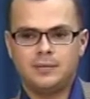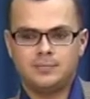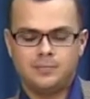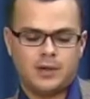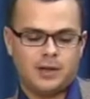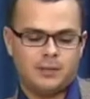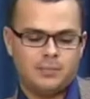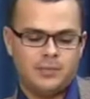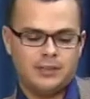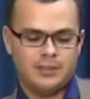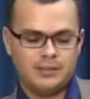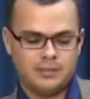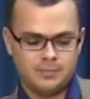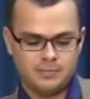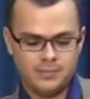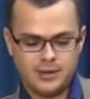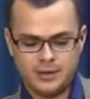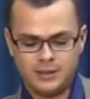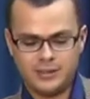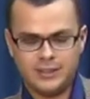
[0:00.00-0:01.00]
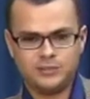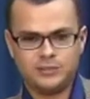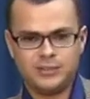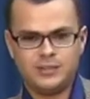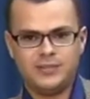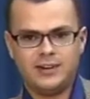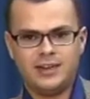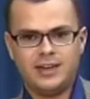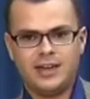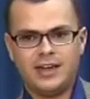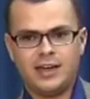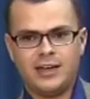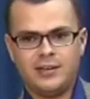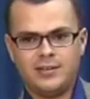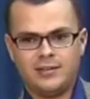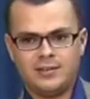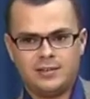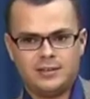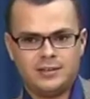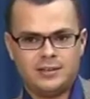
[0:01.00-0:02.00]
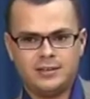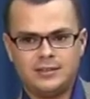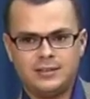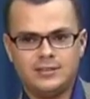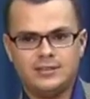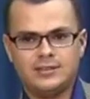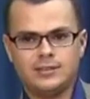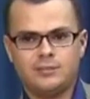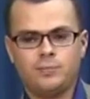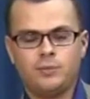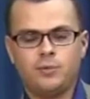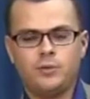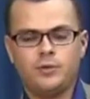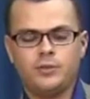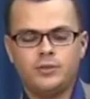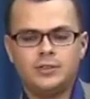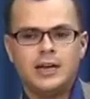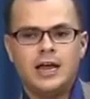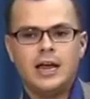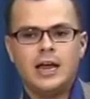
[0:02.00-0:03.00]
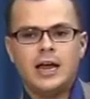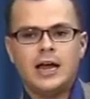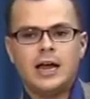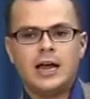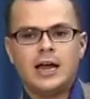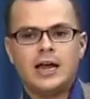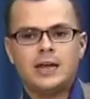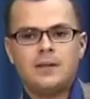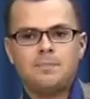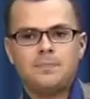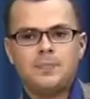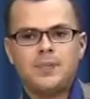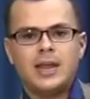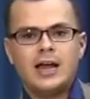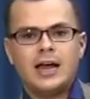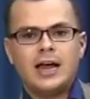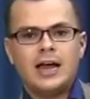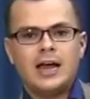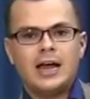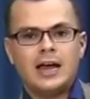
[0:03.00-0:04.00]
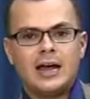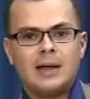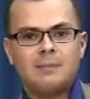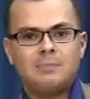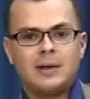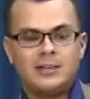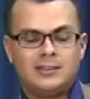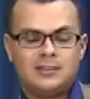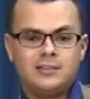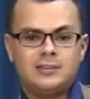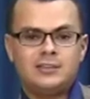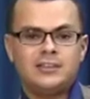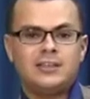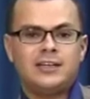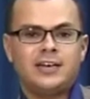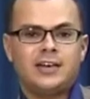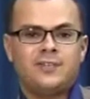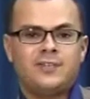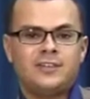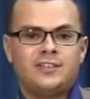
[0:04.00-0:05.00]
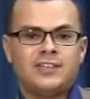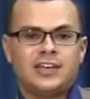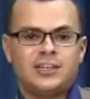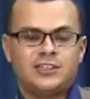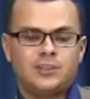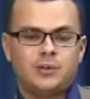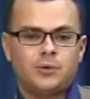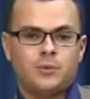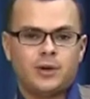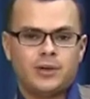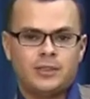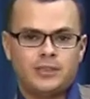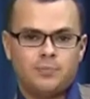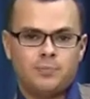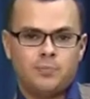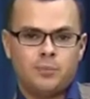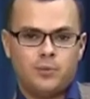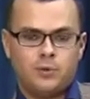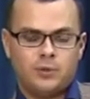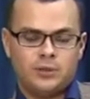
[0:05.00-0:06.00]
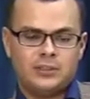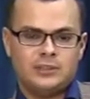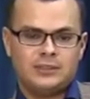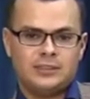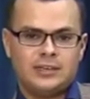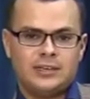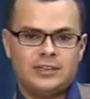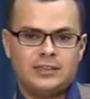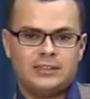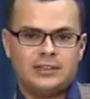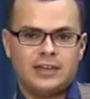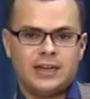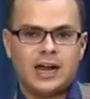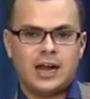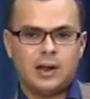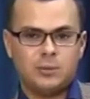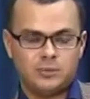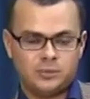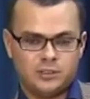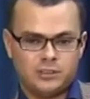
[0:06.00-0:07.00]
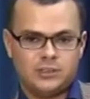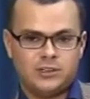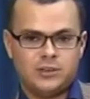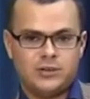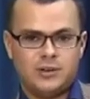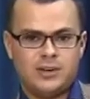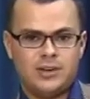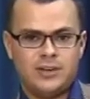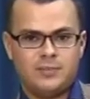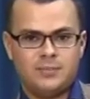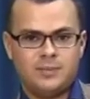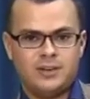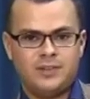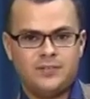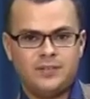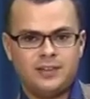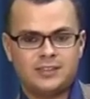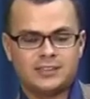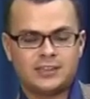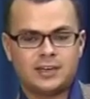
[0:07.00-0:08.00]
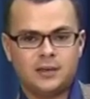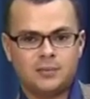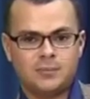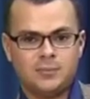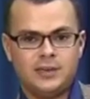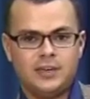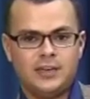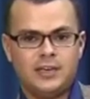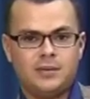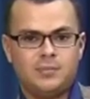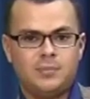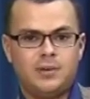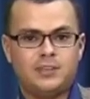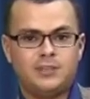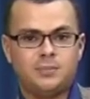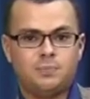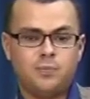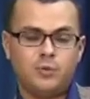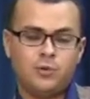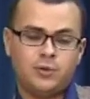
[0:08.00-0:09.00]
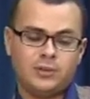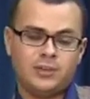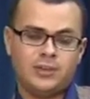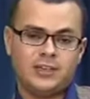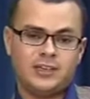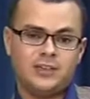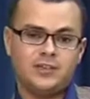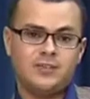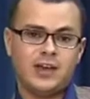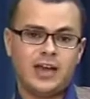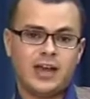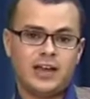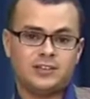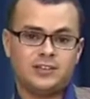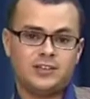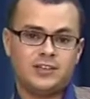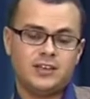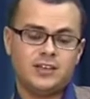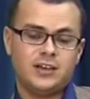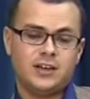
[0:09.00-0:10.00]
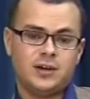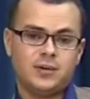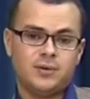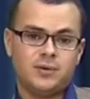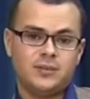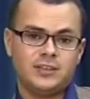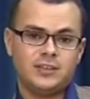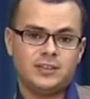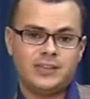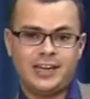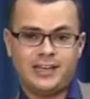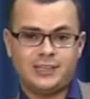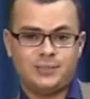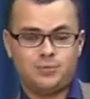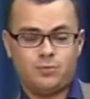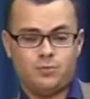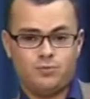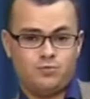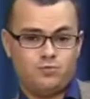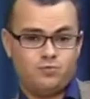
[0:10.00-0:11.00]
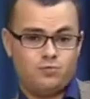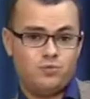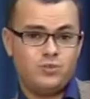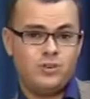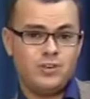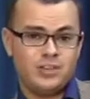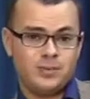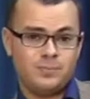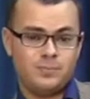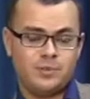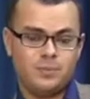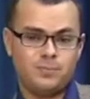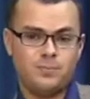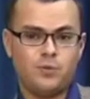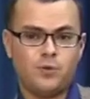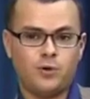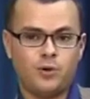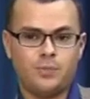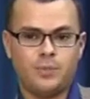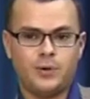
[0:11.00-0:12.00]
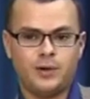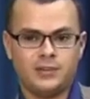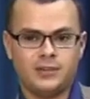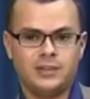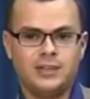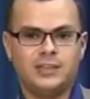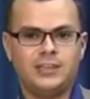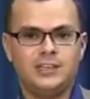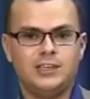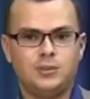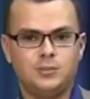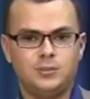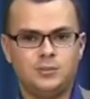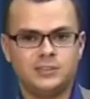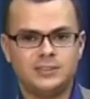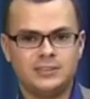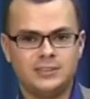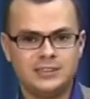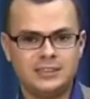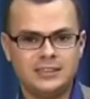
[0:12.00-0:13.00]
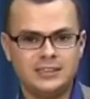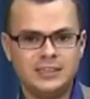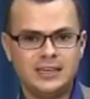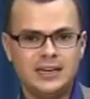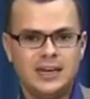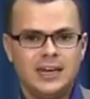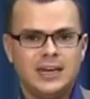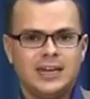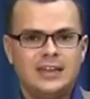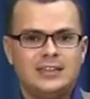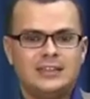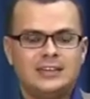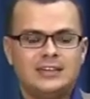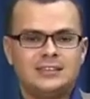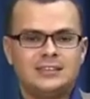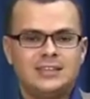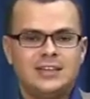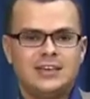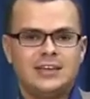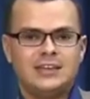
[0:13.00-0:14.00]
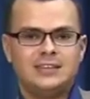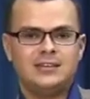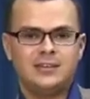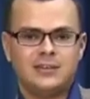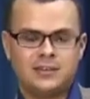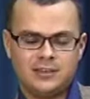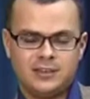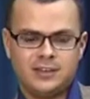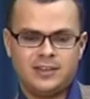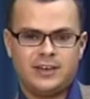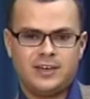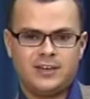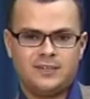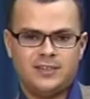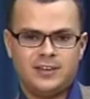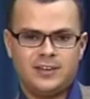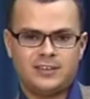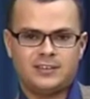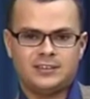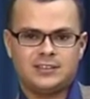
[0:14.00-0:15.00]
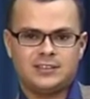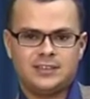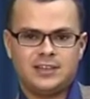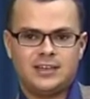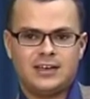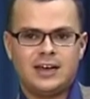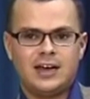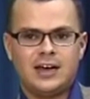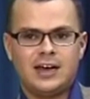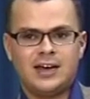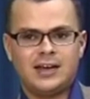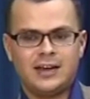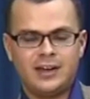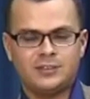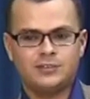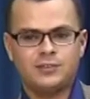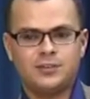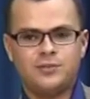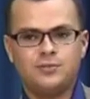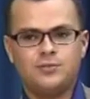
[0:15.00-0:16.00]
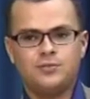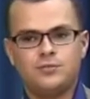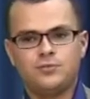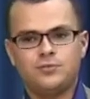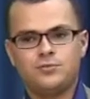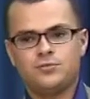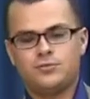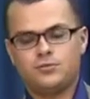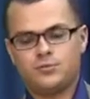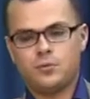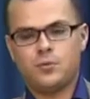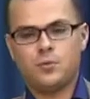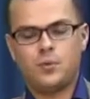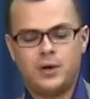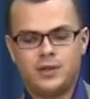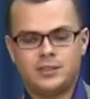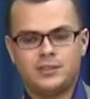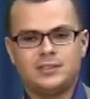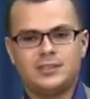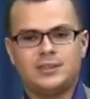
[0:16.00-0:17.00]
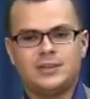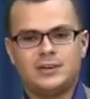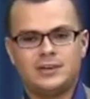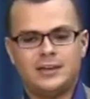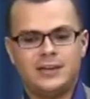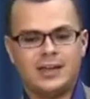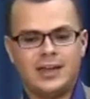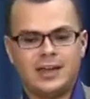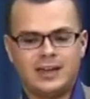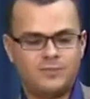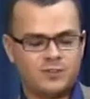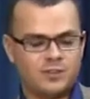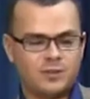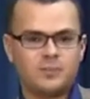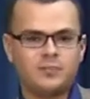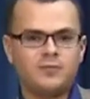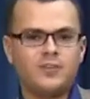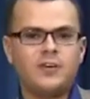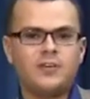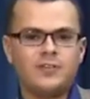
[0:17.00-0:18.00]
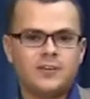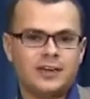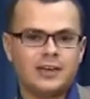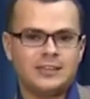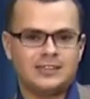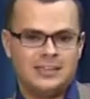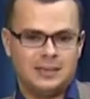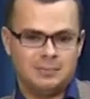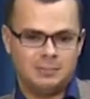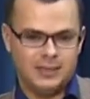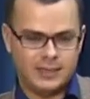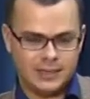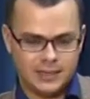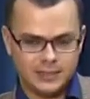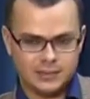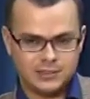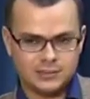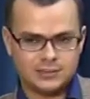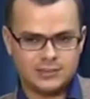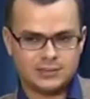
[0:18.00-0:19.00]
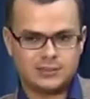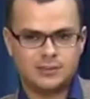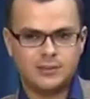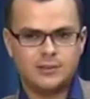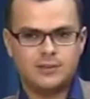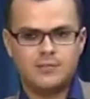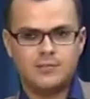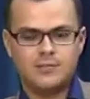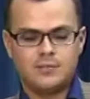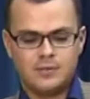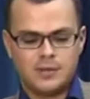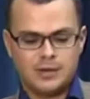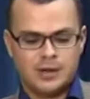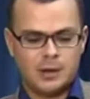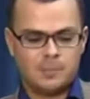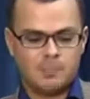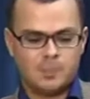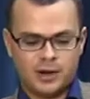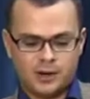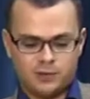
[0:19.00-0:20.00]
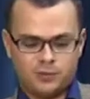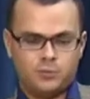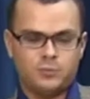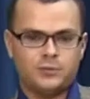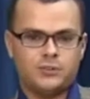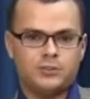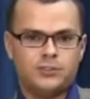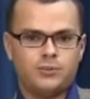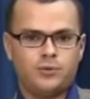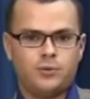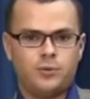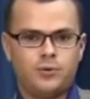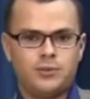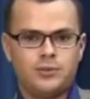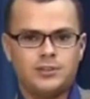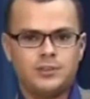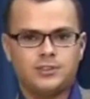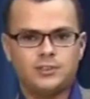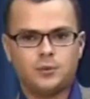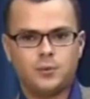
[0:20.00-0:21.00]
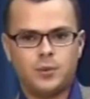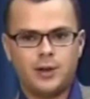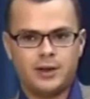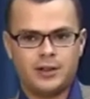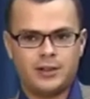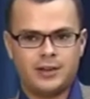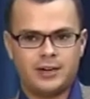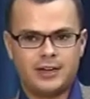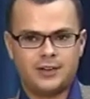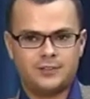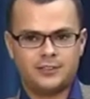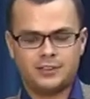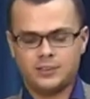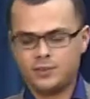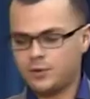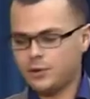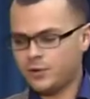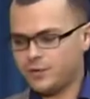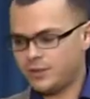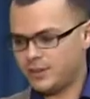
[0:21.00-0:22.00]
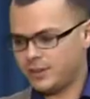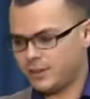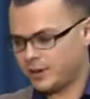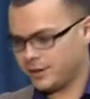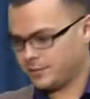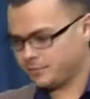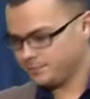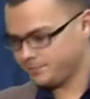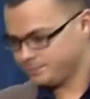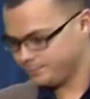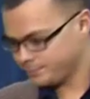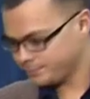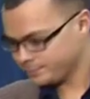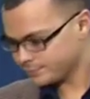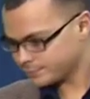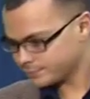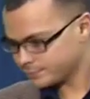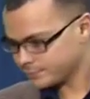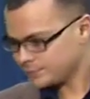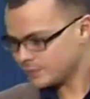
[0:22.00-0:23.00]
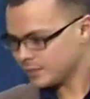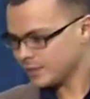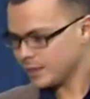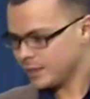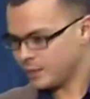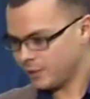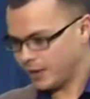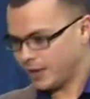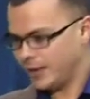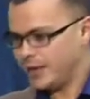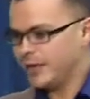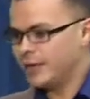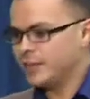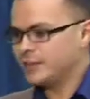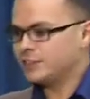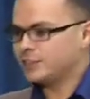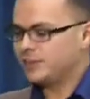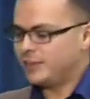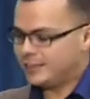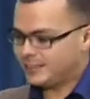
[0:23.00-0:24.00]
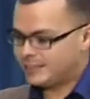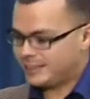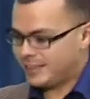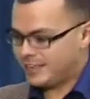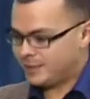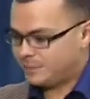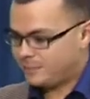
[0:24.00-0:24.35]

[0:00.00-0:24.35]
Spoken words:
I mean, there's not even a hair at this point. But turtle graphics is actually quite important, and I will show a little bit of example here, but it's important that you actually go in the textbook and read a bit more about that, and you will see that turtle graphics are actually used quite, have some very nice applications, apart from just drawing this square that I show over there. Okay, so let's get